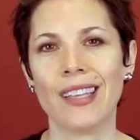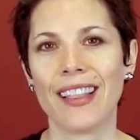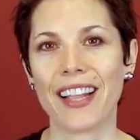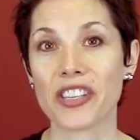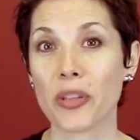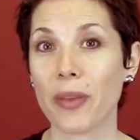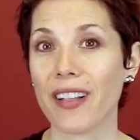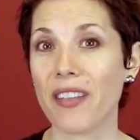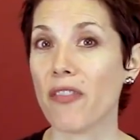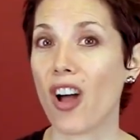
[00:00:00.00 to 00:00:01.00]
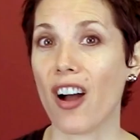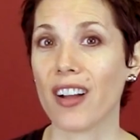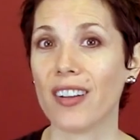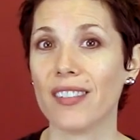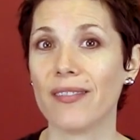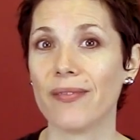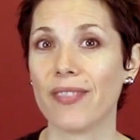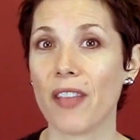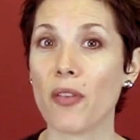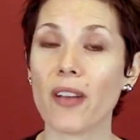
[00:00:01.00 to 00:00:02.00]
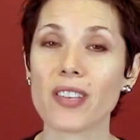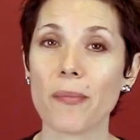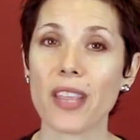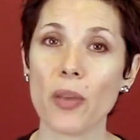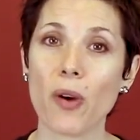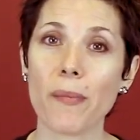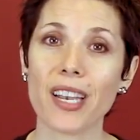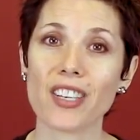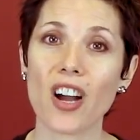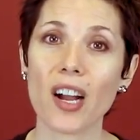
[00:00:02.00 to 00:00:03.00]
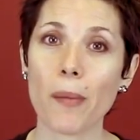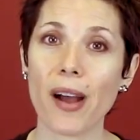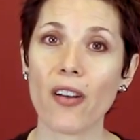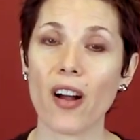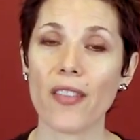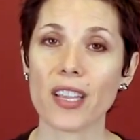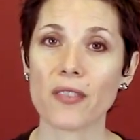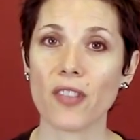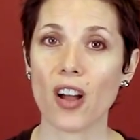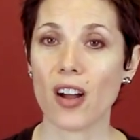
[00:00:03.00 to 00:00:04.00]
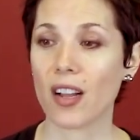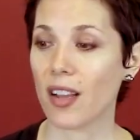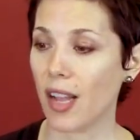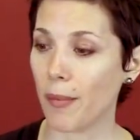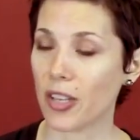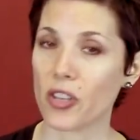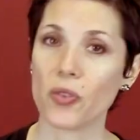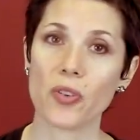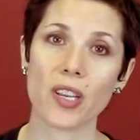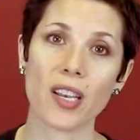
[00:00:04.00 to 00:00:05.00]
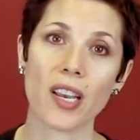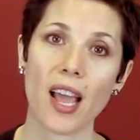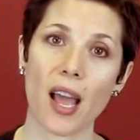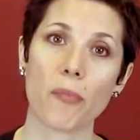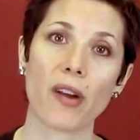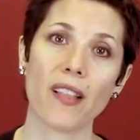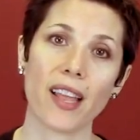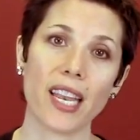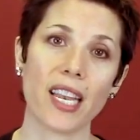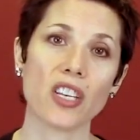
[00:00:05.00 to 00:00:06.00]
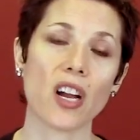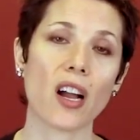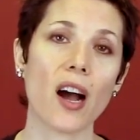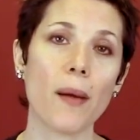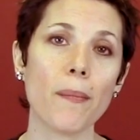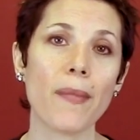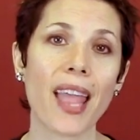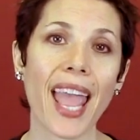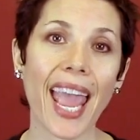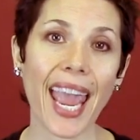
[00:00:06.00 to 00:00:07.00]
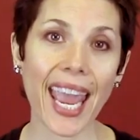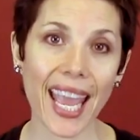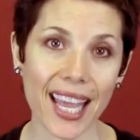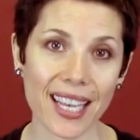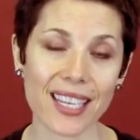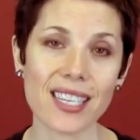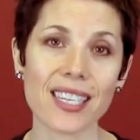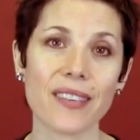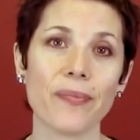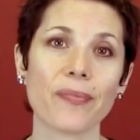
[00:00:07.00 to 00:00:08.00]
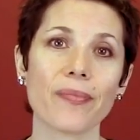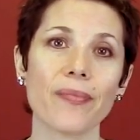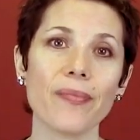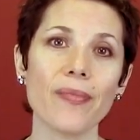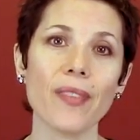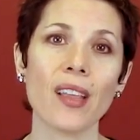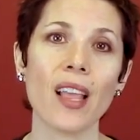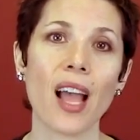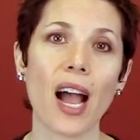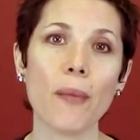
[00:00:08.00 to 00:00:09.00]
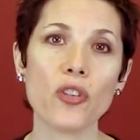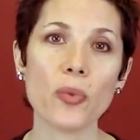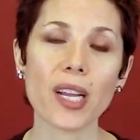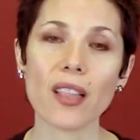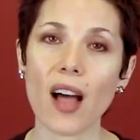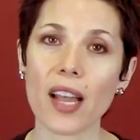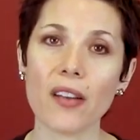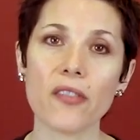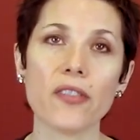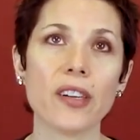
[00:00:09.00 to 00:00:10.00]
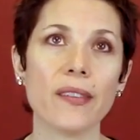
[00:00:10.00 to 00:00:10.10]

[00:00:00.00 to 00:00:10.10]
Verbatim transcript: That's the weekly vlog. If you have something you want me to talk about on this vlog, I'm at susan at brightlineeating.com. And I'm doing a lot of